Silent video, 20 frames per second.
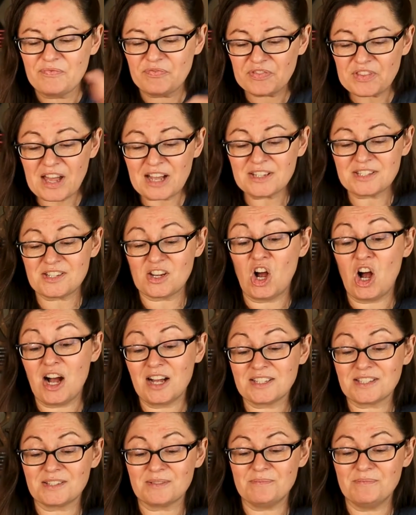That's
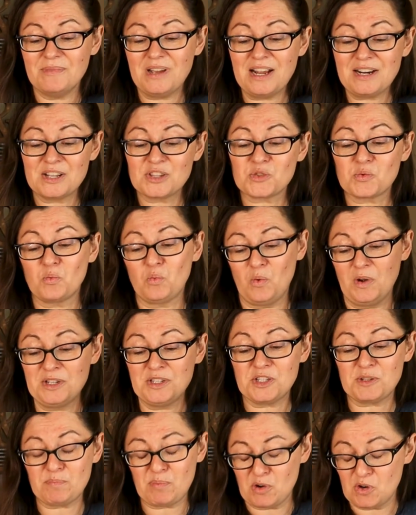awesome. And it's
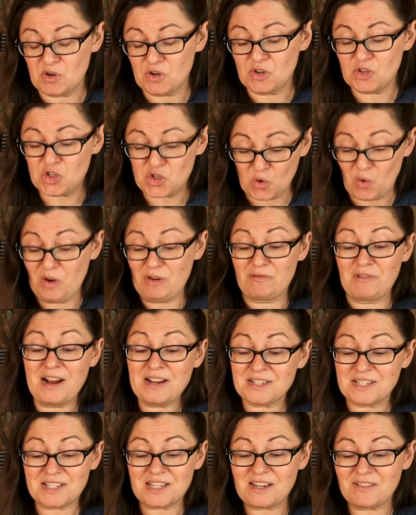once per short
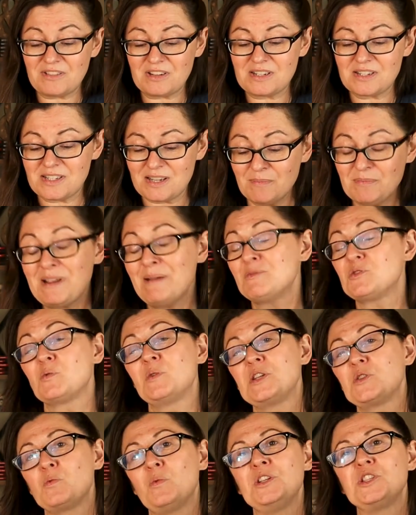rest even. Sometimes
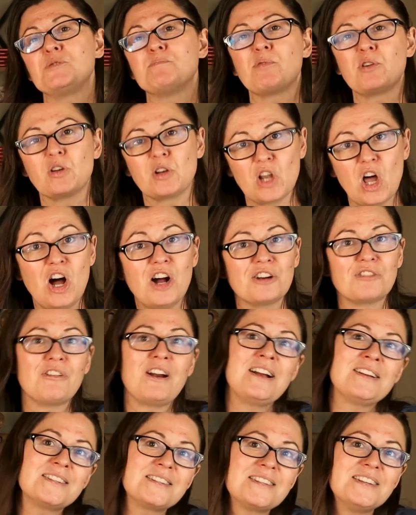when it's once per long
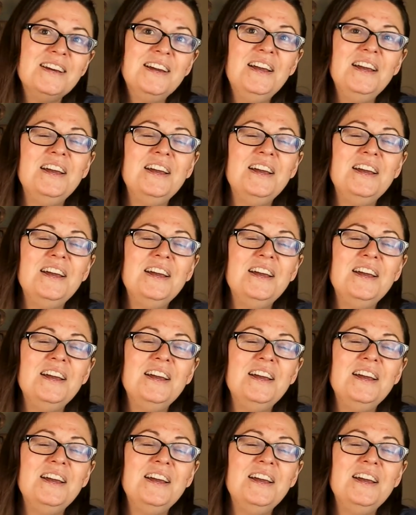rest,